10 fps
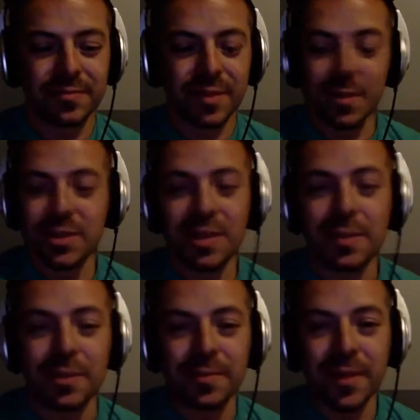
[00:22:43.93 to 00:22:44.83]

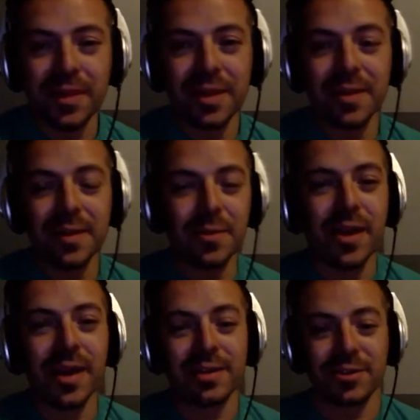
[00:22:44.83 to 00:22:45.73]
WCW and
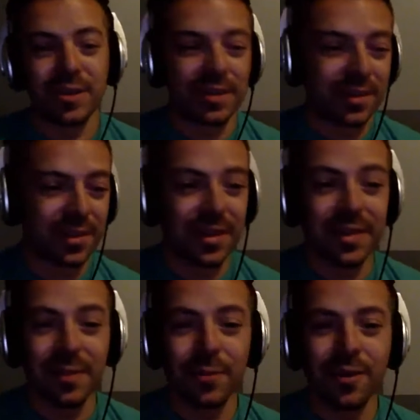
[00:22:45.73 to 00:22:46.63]
NWA, and so
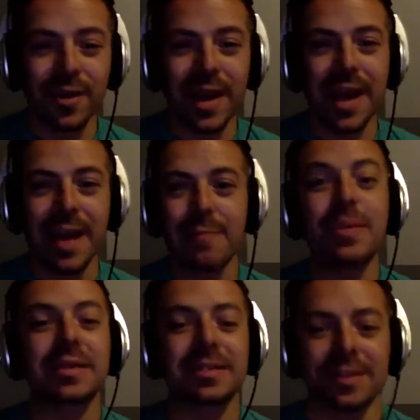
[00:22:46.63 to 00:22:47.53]
they were a
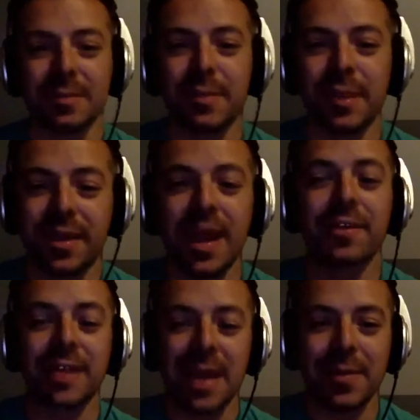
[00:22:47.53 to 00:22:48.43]
business, a big
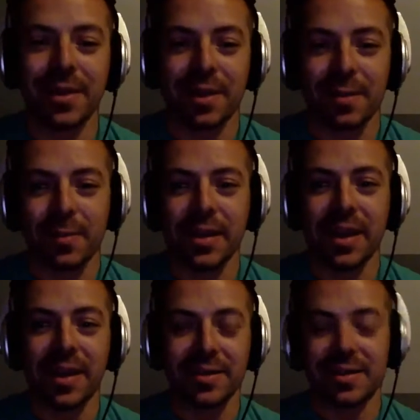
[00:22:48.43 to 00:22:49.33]
entertainment company,
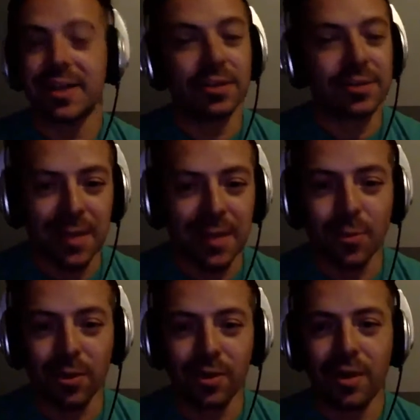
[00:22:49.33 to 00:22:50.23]
not Time
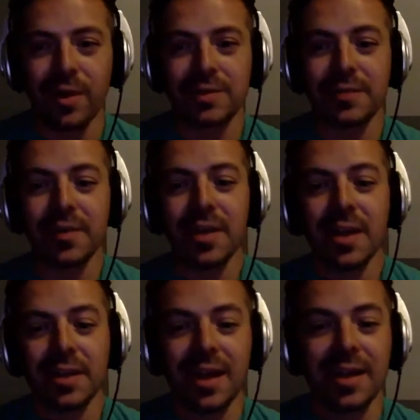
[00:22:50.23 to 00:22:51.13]
Warner, all that stuff,
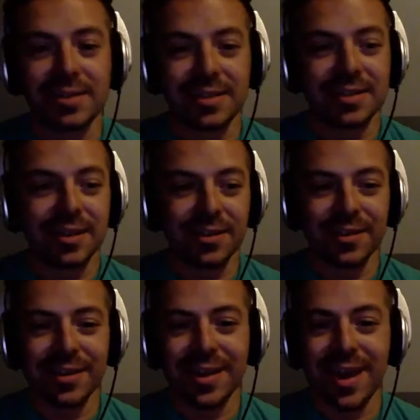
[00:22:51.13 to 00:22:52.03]
not
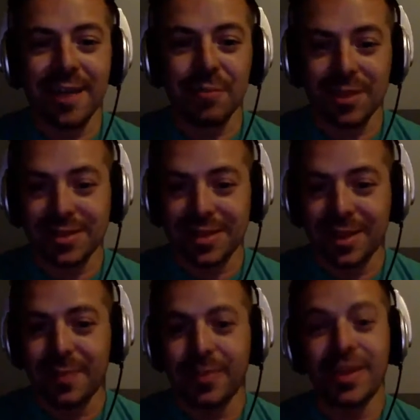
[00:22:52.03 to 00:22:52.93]
necessarily a wrestling
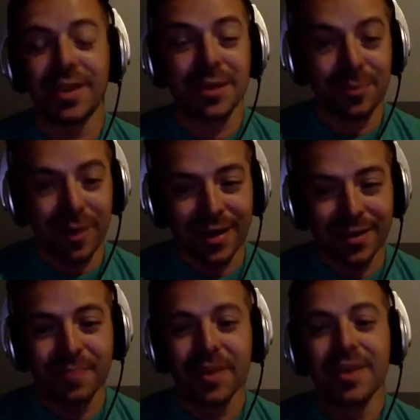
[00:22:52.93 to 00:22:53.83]
company. And
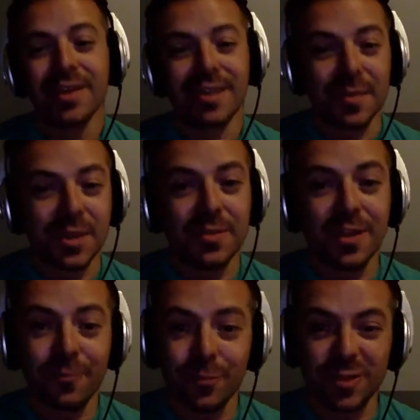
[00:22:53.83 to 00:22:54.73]
meanwhile,
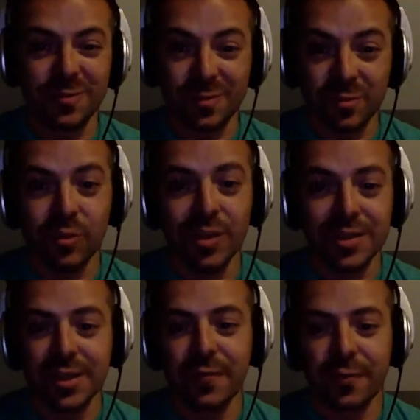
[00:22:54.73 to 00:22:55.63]
WWF was
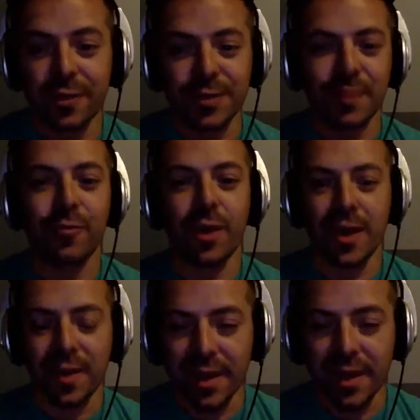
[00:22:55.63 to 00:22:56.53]
wrestling first before
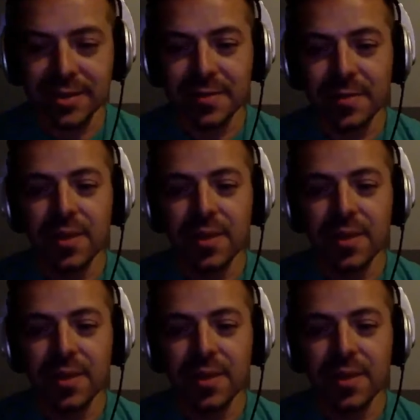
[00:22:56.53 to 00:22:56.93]
anything else.